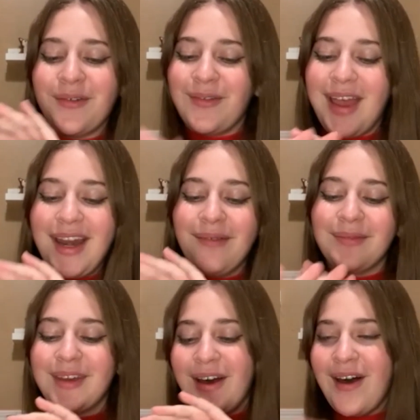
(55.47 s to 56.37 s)
when I'm
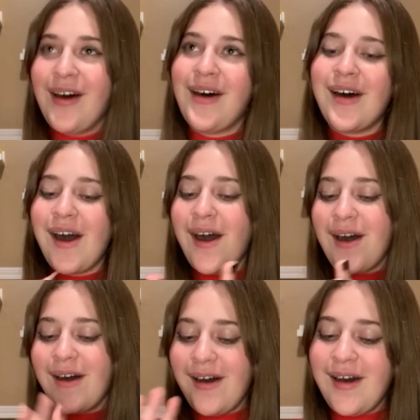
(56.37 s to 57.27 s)

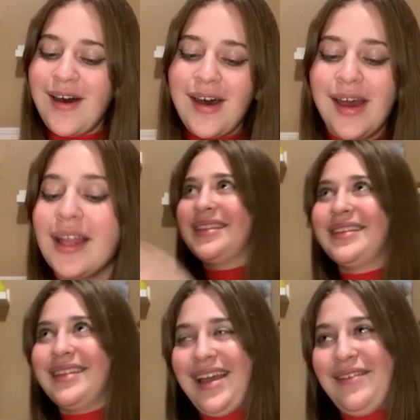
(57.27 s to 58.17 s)
gone,
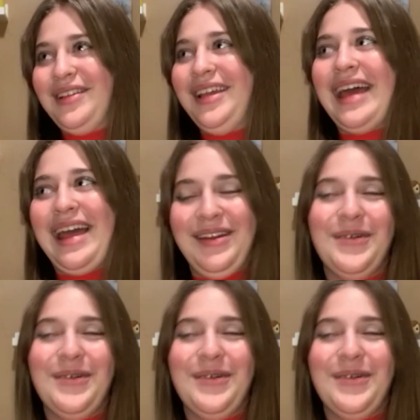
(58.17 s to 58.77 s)
haven't done that in a